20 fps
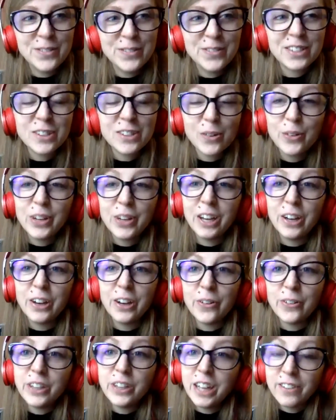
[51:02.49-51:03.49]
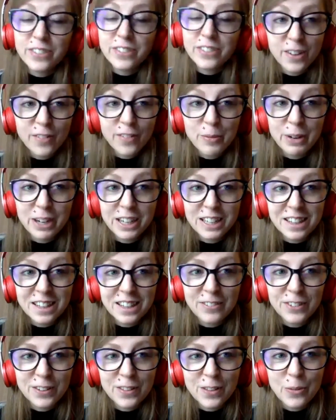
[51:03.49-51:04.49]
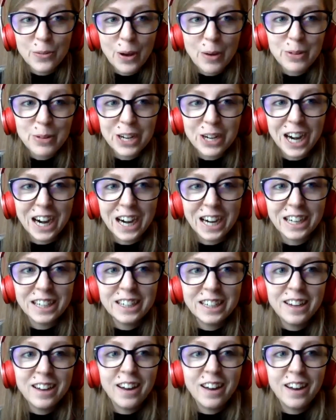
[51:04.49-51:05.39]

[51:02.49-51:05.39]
So we only have 7 minutes left of the webinar.